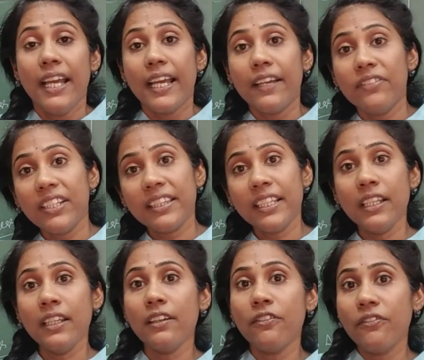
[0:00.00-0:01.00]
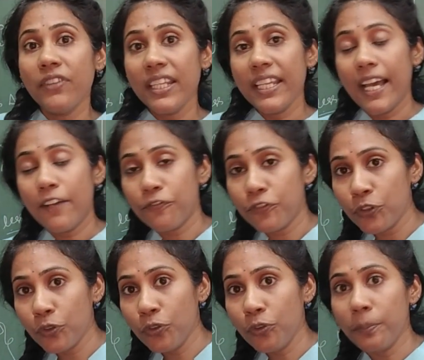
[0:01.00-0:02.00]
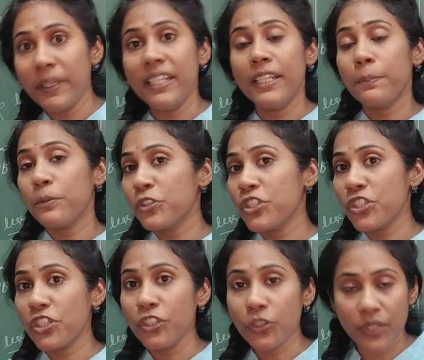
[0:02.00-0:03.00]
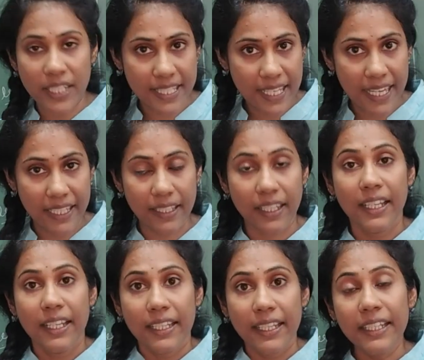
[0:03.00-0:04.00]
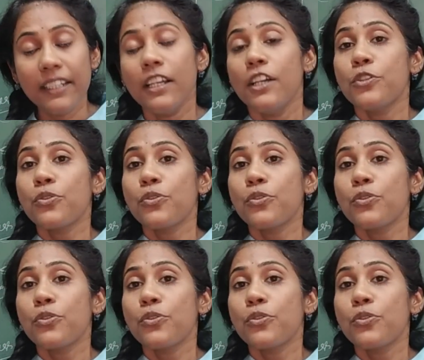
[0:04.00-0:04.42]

Everything we have to be in a position to decide, right?